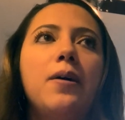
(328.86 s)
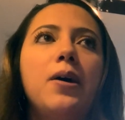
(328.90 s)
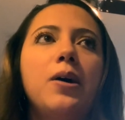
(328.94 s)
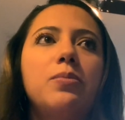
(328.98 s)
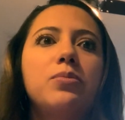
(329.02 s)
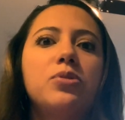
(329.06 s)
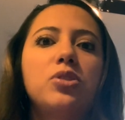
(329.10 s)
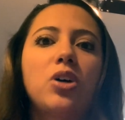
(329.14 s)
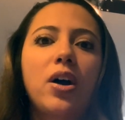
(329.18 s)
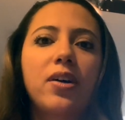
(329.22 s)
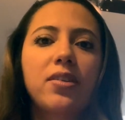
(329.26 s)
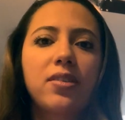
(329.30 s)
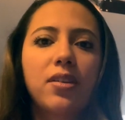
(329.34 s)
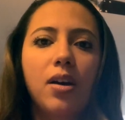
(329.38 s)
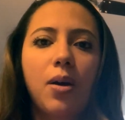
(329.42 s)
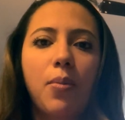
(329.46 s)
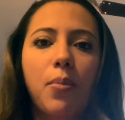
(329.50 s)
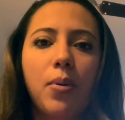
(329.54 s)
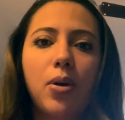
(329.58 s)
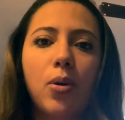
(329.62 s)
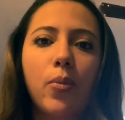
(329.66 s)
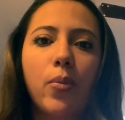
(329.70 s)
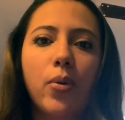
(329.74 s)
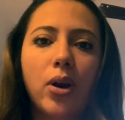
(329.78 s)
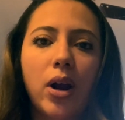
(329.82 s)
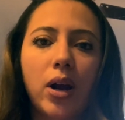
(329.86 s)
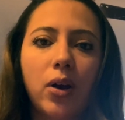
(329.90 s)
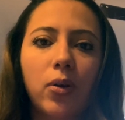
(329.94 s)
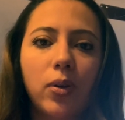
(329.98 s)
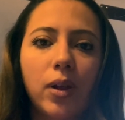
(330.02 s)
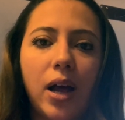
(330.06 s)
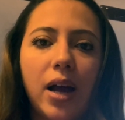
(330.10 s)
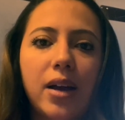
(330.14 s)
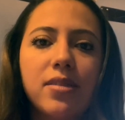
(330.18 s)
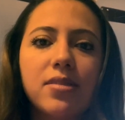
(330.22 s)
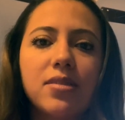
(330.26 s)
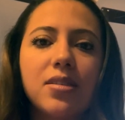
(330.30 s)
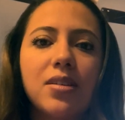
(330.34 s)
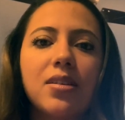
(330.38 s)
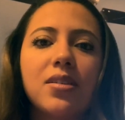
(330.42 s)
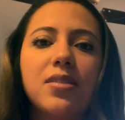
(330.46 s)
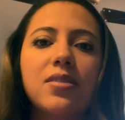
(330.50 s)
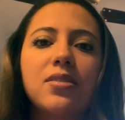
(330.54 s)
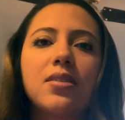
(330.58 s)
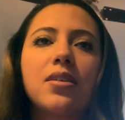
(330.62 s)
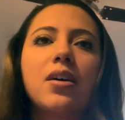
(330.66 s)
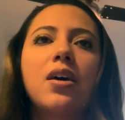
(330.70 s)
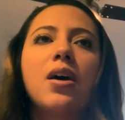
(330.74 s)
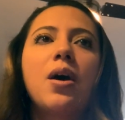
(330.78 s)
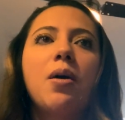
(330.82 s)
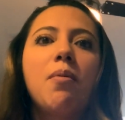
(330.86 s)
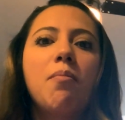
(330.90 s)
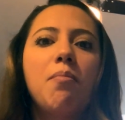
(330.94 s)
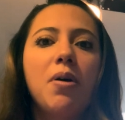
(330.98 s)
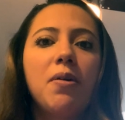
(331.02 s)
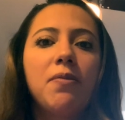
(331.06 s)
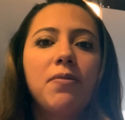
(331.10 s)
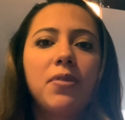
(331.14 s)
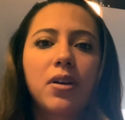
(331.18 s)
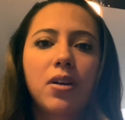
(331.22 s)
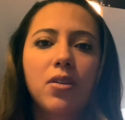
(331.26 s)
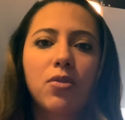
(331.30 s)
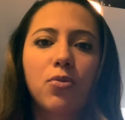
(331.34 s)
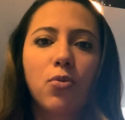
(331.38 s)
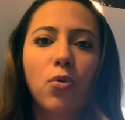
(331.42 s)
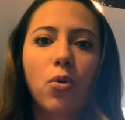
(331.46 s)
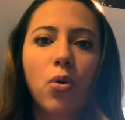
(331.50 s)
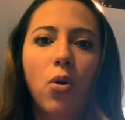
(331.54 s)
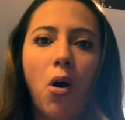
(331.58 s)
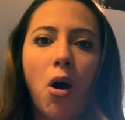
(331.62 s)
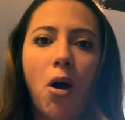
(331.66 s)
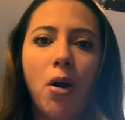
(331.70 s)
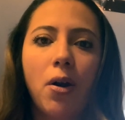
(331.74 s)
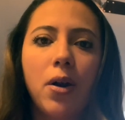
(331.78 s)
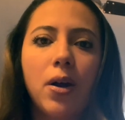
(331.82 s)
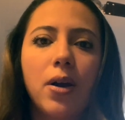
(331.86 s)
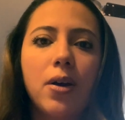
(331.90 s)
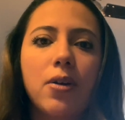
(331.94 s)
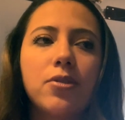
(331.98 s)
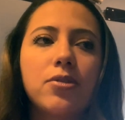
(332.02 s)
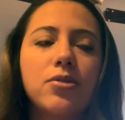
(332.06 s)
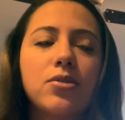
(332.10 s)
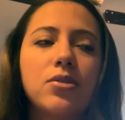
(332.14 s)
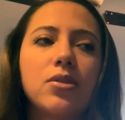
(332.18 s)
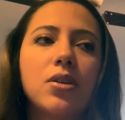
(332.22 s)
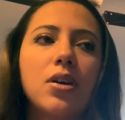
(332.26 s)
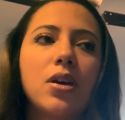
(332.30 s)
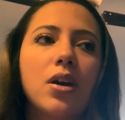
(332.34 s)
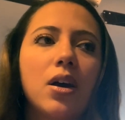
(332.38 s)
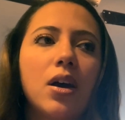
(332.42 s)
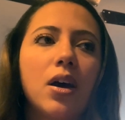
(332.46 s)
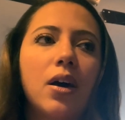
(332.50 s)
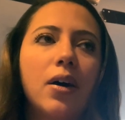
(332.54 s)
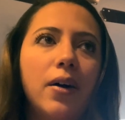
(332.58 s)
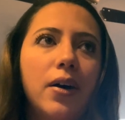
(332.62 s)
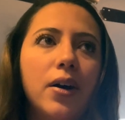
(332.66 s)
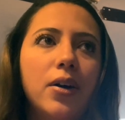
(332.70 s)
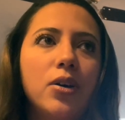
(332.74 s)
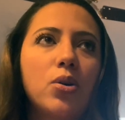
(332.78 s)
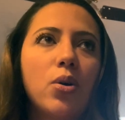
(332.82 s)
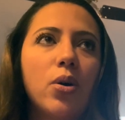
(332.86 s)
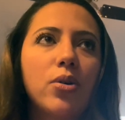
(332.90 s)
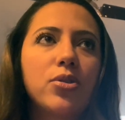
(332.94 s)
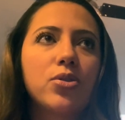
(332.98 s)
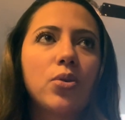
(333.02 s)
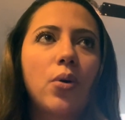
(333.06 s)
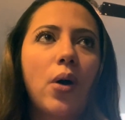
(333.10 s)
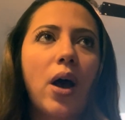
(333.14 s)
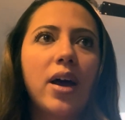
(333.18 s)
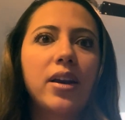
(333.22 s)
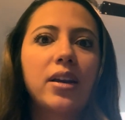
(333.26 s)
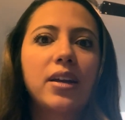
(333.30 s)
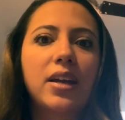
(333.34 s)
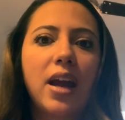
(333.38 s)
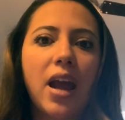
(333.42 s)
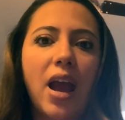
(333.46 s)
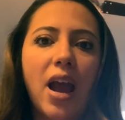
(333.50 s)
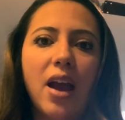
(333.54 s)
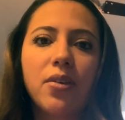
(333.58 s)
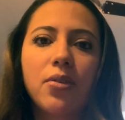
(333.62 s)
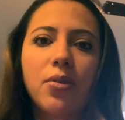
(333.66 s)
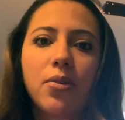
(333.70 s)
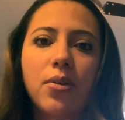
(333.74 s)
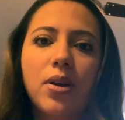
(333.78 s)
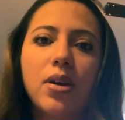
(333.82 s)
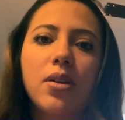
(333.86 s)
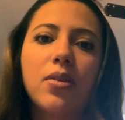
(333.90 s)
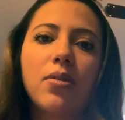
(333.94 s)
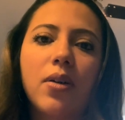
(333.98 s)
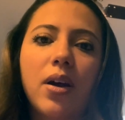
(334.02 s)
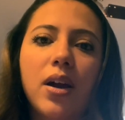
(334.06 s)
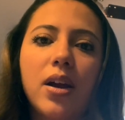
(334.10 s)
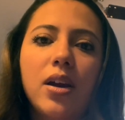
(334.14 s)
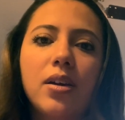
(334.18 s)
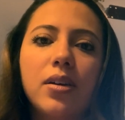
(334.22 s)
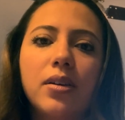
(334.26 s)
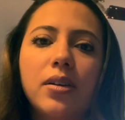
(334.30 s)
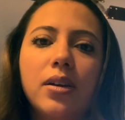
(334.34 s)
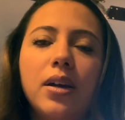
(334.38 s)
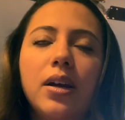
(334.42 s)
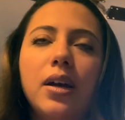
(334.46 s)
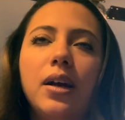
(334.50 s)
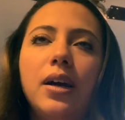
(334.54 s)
Toxic epidermolysis, pemphigus vulgaris. You also had gangrene, right?